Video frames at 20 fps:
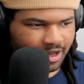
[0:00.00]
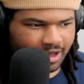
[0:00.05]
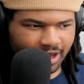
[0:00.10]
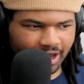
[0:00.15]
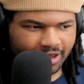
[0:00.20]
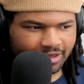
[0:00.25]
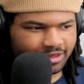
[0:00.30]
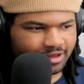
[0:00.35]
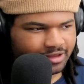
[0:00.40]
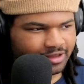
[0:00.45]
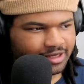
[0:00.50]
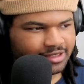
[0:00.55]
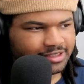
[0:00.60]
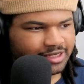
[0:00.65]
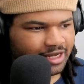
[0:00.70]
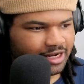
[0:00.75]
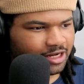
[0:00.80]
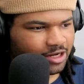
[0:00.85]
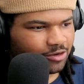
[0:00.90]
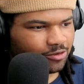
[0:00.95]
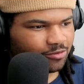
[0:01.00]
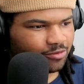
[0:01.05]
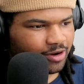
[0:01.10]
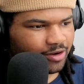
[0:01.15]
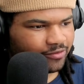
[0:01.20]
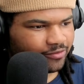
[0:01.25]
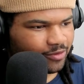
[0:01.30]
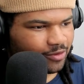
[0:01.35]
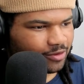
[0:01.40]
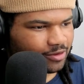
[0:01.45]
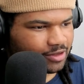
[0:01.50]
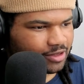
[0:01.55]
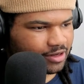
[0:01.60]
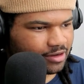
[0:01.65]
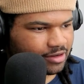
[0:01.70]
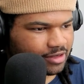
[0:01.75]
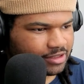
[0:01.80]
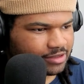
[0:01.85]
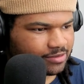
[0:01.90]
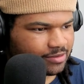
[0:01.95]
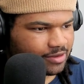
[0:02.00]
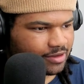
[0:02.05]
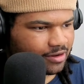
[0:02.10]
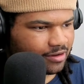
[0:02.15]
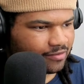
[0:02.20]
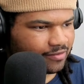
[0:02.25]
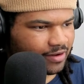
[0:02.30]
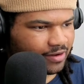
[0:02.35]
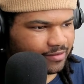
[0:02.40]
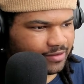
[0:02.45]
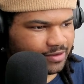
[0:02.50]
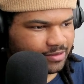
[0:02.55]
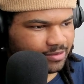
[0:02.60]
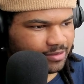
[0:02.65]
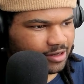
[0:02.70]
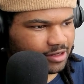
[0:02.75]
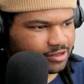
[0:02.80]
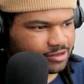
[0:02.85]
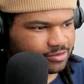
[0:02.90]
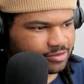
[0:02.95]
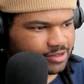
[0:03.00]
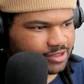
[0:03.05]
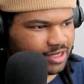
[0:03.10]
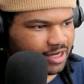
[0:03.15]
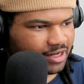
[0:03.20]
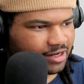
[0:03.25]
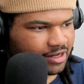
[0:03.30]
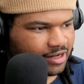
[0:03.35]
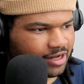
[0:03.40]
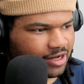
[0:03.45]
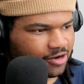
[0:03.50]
I think they sounded great vocally on this one, all five of them, 100%.